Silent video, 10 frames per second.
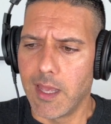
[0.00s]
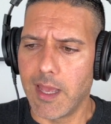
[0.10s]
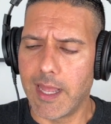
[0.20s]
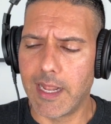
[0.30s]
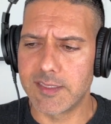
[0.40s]

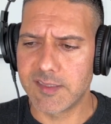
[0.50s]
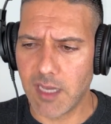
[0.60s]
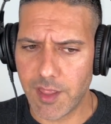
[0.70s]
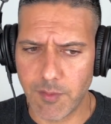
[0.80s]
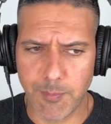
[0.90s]
And I
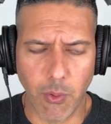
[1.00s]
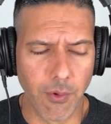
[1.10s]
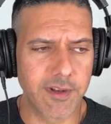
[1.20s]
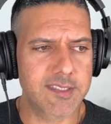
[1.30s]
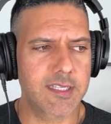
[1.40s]
saw the
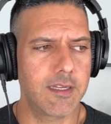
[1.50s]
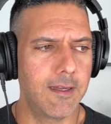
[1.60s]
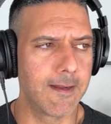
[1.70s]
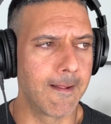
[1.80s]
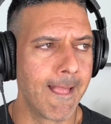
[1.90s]
report and I said,
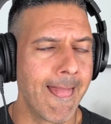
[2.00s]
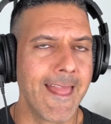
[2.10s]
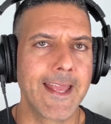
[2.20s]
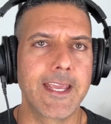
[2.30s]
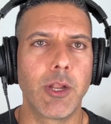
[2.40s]

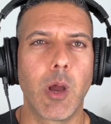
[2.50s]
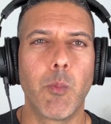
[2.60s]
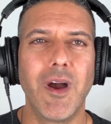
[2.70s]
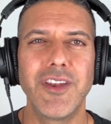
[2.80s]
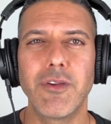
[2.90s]
I
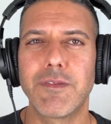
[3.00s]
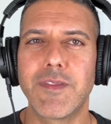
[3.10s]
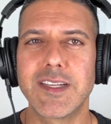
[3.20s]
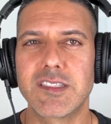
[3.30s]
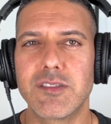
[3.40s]
wonder if
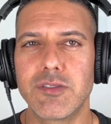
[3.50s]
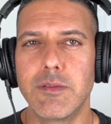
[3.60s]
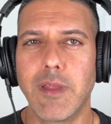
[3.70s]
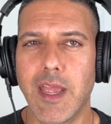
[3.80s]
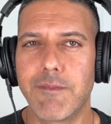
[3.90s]
this
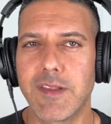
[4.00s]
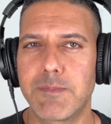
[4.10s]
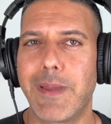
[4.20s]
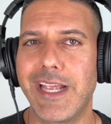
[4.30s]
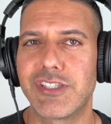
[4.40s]

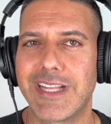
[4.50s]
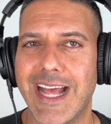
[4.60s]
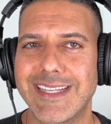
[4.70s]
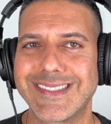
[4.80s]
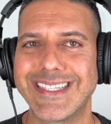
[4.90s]
patient
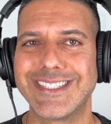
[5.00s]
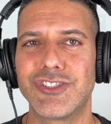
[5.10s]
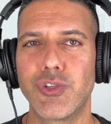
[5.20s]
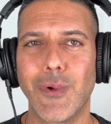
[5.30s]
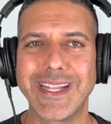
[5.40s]
has
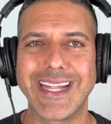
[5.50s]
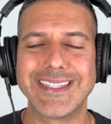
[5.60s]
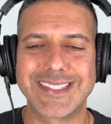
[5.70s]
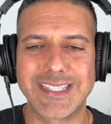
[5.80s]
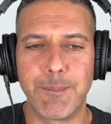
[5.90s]
joint
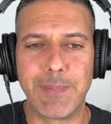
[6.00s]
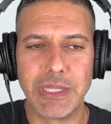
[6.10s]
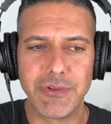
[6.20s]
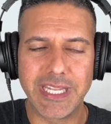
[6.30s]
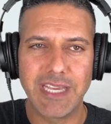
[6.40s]

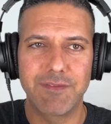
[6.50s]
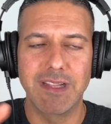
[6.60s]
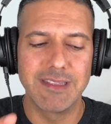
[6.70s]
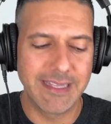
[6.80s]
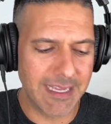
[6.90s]
instability, if the
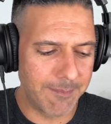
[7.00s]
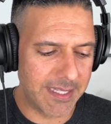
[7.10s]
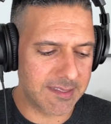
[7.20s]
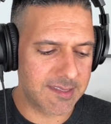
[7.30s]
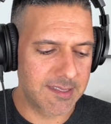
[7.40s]

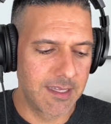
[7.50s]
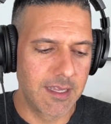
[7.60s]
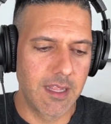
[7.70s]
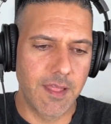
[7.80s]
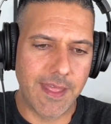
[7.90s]
ligaments
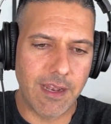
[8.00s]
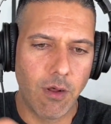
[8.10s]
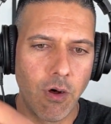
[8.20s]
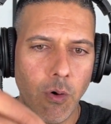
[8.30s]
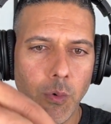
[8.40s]
that
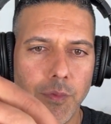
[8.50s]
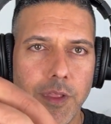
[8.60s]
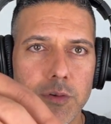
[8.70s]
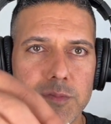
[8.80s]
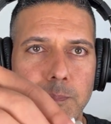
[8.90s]
hold
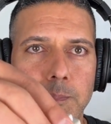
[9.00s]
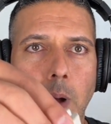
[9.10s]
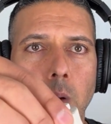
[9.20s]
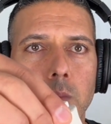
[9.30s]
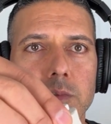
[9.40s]
those
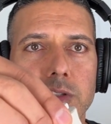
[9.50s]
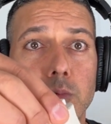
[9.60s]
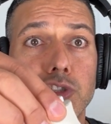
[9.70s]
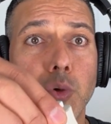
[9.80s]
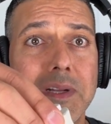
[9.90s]
bones or
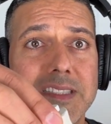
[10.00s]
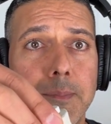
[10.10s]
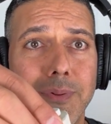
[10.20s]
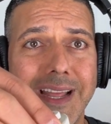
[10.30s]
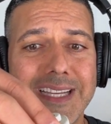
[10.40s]
joints in
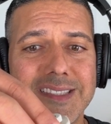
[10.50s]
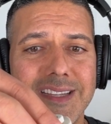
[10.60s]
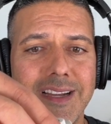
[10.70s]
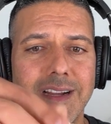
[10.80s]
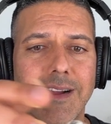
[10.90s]
place
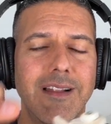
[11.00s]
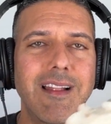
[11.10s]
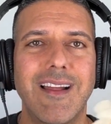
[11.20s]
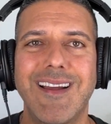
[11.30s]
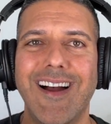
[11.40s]

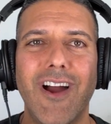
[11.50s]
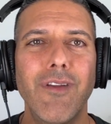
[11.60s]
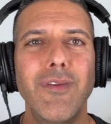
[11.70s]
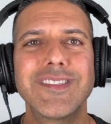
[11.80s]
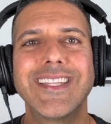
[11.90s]
are
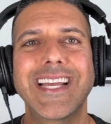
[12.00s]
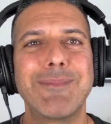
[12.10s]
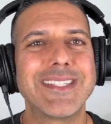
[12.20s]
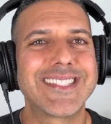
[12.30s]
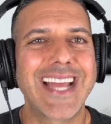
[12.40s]
those
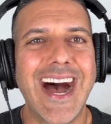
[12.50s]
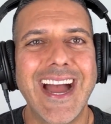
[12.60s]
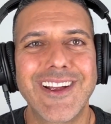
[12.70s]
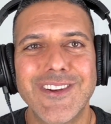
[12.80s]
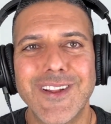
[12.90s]
ligaments
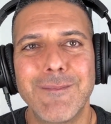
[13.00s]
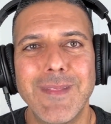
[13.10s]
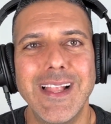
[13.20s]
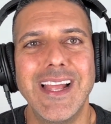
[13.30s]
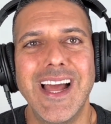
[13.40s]
tired?
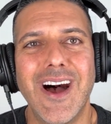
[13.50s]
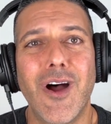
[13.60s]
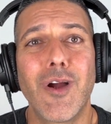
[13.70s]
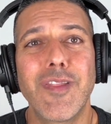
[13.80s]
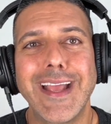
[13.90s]

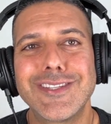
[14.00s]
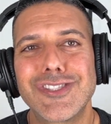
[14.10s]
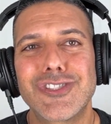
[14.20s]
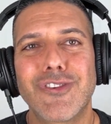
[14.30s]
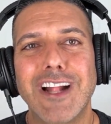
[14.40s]
Are they
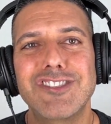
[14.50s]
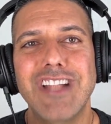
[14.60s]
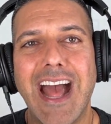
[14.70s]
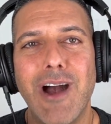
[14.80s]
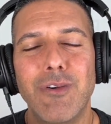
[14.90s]
stretched
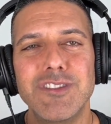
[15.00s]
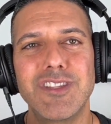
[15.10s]
out?